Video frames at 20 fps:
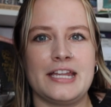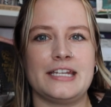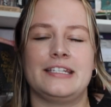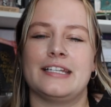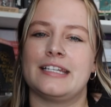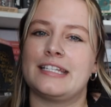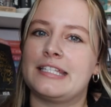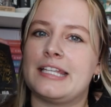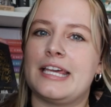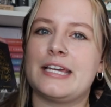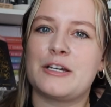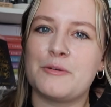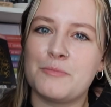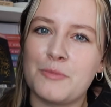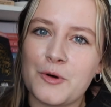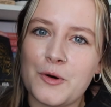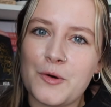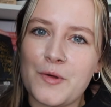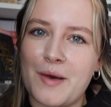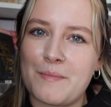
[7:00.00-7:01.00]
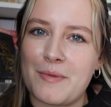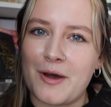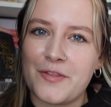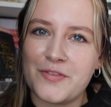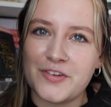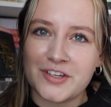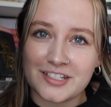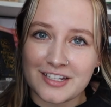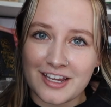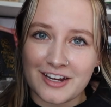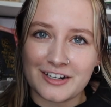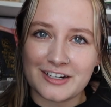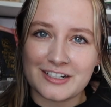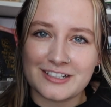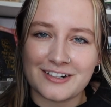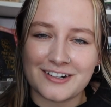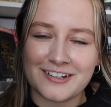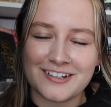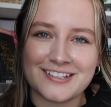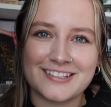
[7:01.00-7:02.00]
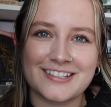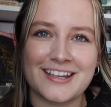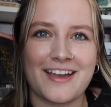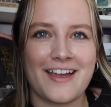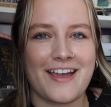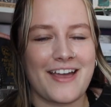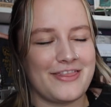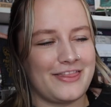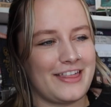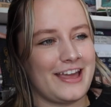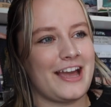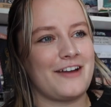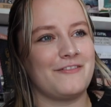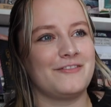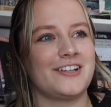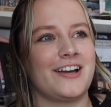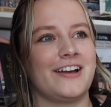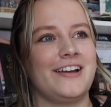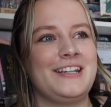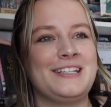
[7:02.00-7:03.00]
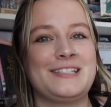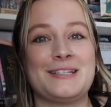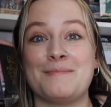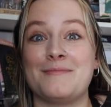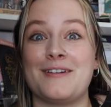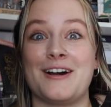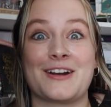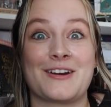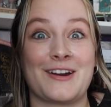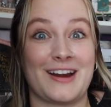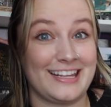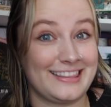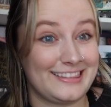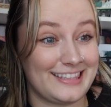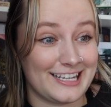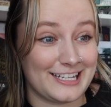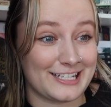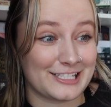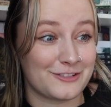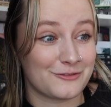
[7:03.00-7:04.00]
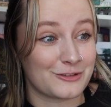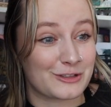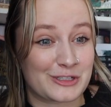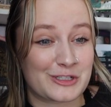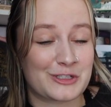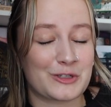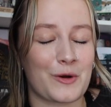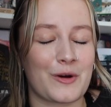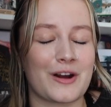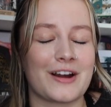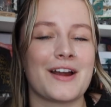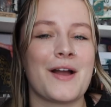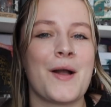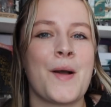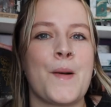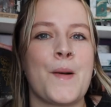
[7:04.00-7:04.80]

dislikable about these characters. They have done some not great things for sure,